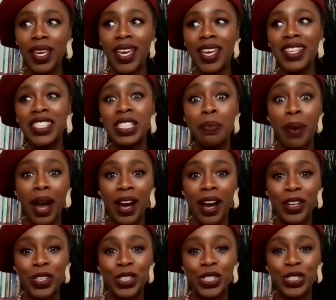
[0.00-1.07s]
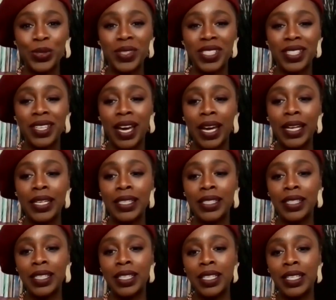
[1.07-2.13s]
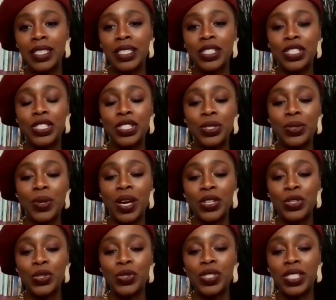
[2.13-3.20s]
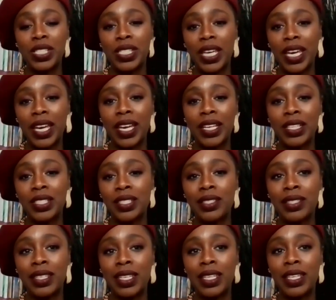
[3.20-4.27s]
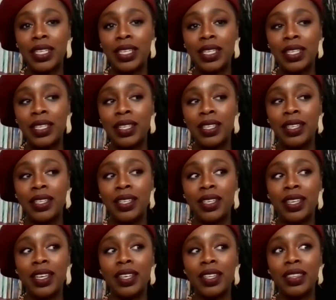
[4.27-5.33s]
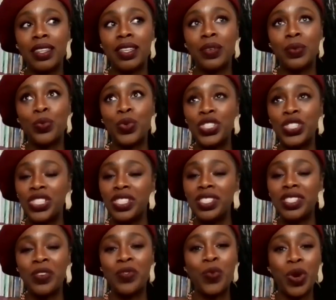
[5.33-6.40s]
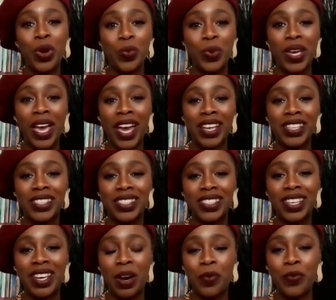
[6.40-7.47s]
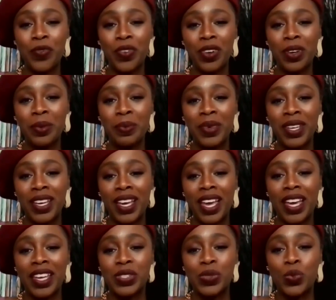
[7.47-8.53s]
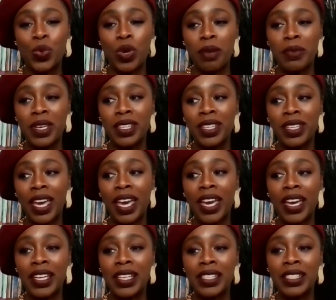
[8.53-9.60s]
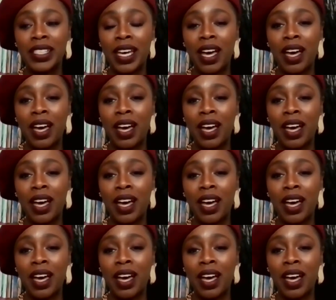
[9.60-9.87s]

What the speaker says: inspires you tonight to understand the riches of where we actually come from as women, and